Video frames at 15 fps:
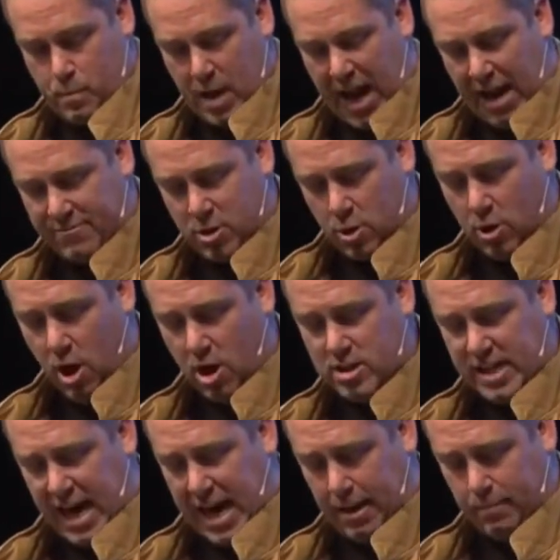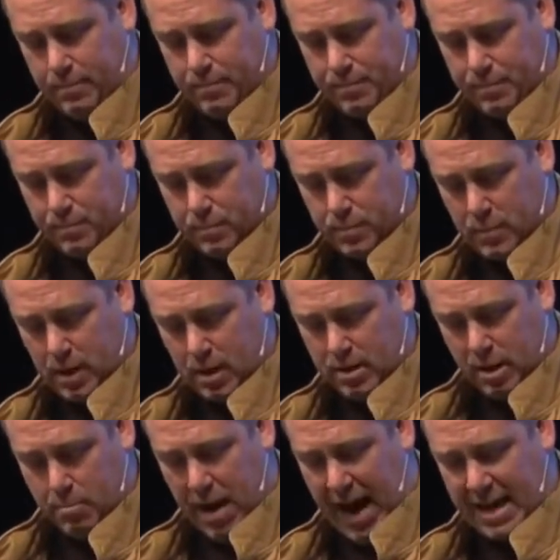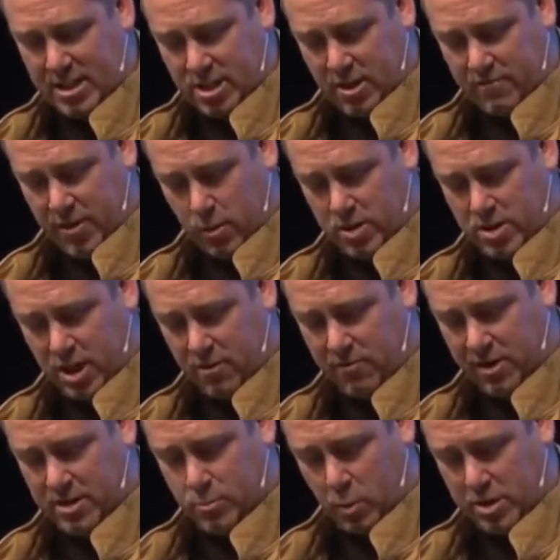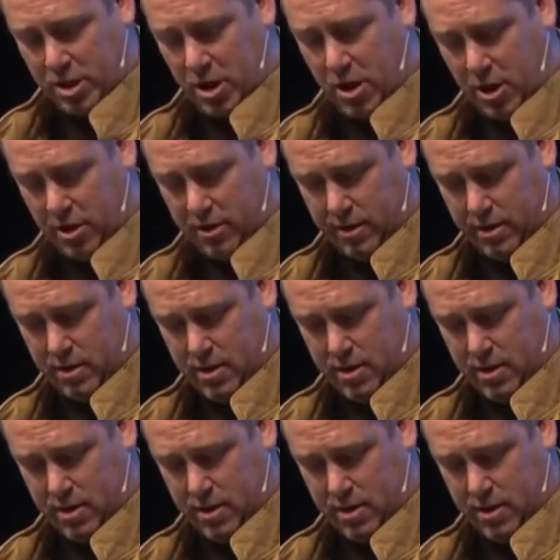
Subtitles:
After a long time, the master of those servants returned